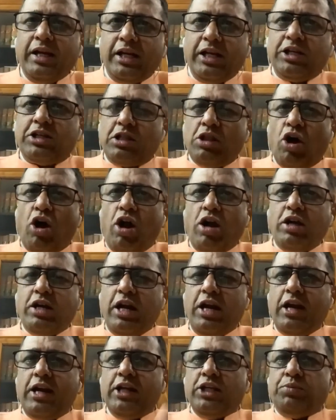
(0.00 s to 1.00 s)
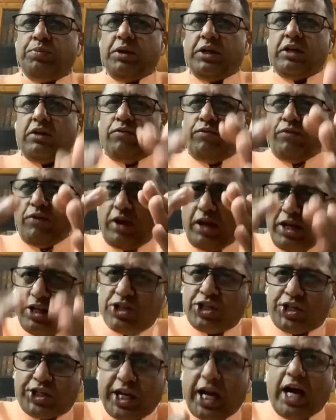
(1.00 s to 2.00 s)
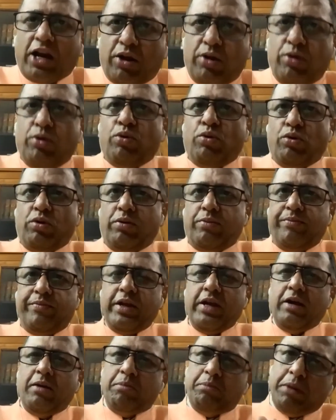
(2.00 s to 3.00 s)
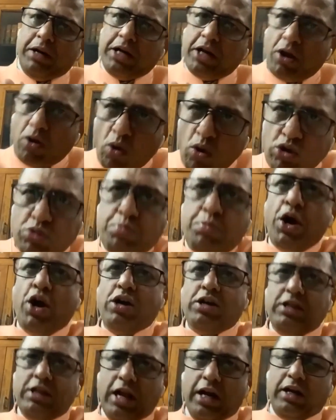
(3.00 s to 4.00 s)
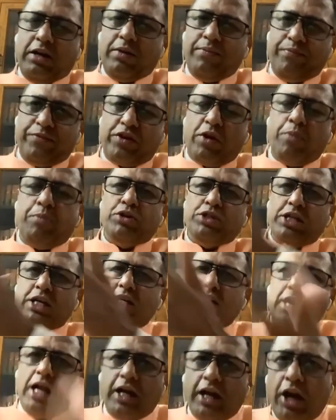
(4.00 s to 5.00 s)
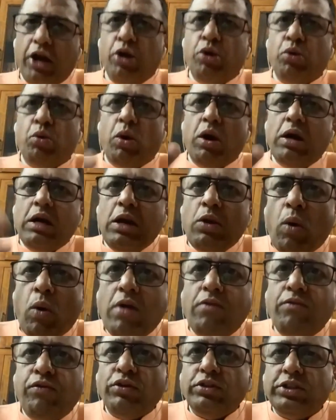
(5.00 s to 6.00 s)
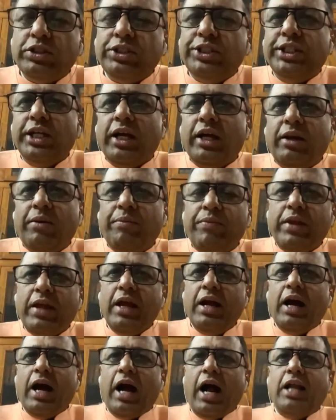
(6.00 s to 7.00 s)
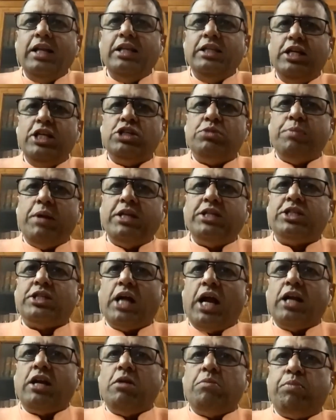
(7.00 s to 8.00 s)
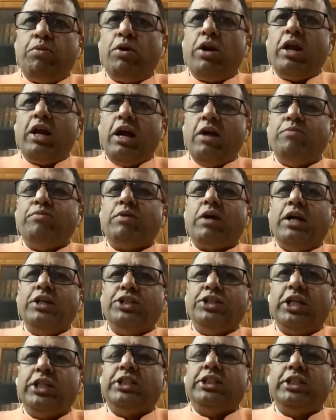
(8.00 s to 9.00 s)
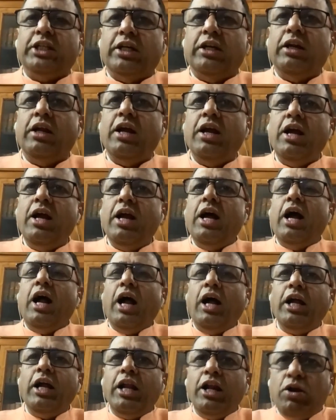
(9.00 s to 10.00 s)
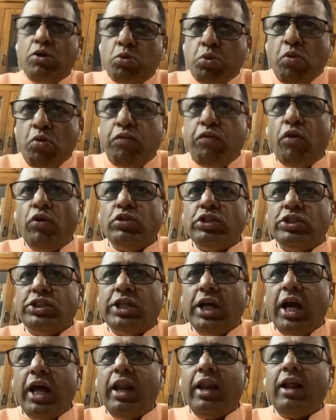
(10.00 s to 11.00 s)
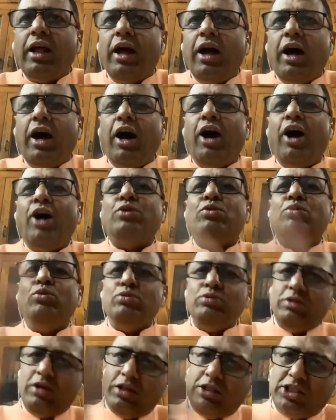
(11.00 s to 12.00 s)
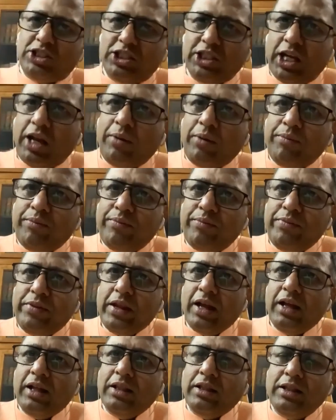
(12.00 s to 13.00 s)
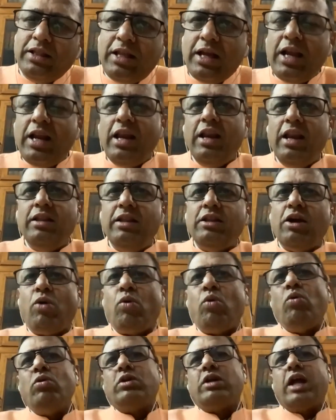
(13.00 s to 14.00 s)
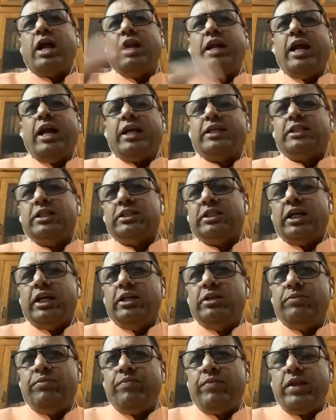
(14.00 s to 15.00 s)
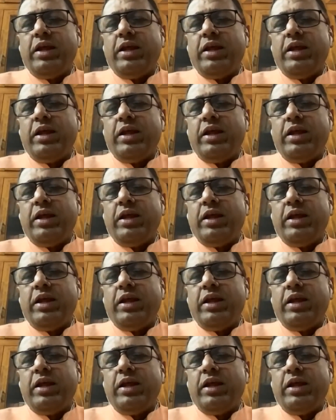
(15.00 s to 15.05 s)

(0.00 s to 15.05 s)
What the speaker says: is not in respect of his share alone, but he goes beyond that. Suppose he is entitled to only 1/4 share and this man started putting up construction in 2/4 share or 2/3 share, then the court can exercise.